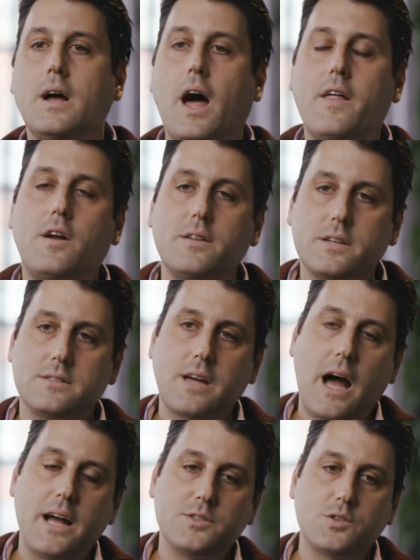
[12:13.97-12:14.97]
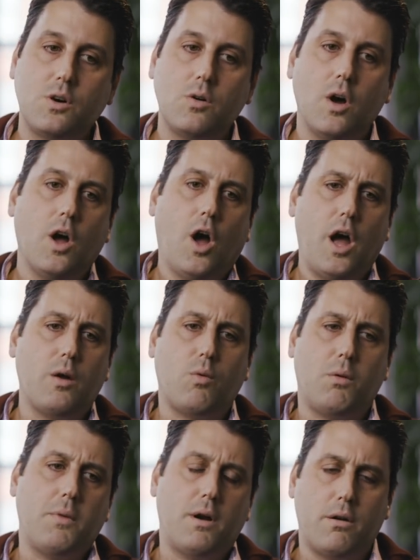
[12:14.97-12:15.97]
And then all these guys go, hey,
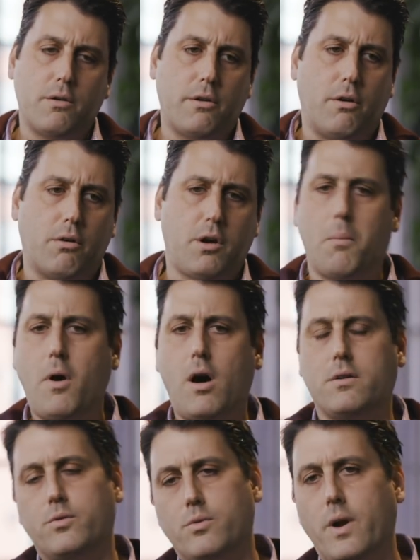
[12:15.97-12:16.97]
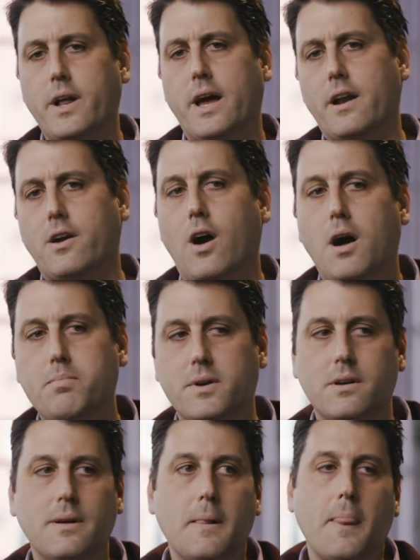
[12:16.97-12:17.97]
well, Marin, you know, come on, we're running out of
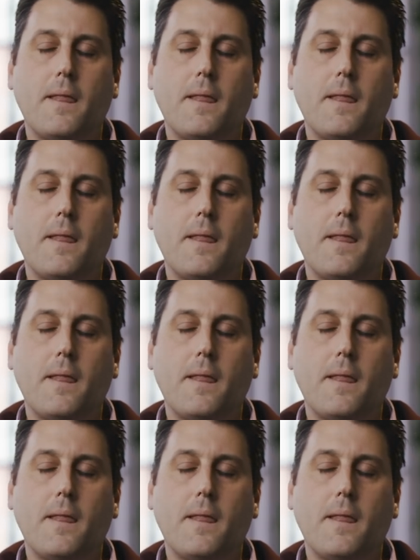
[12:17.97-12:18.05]
copper.